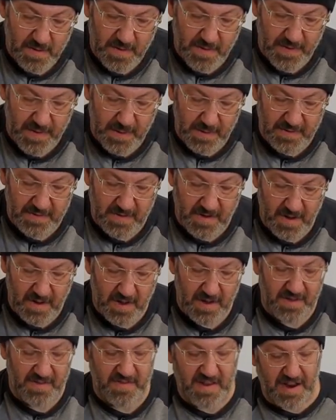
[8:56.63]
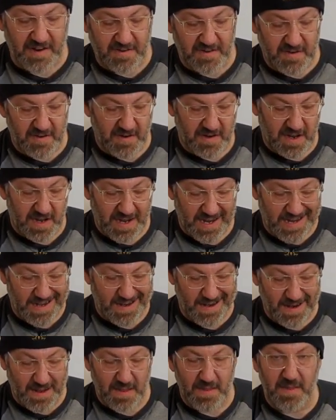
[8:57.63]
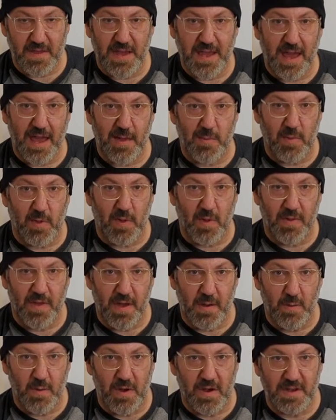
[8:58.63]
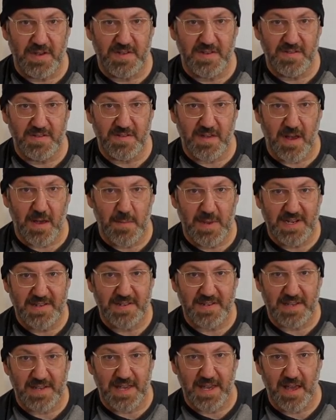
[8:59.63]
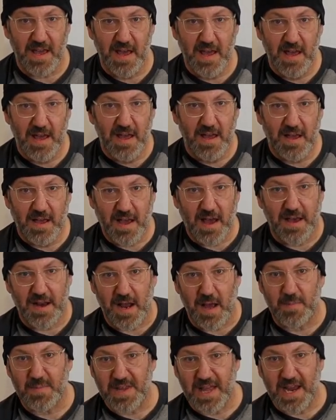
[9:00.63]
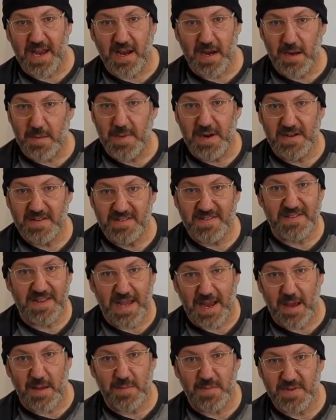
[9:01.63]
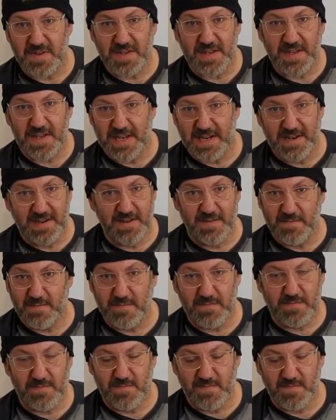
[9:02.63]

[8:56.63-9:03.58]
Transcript: there was a, a, section in the cable that was uh, basically cut up like it had been slammed in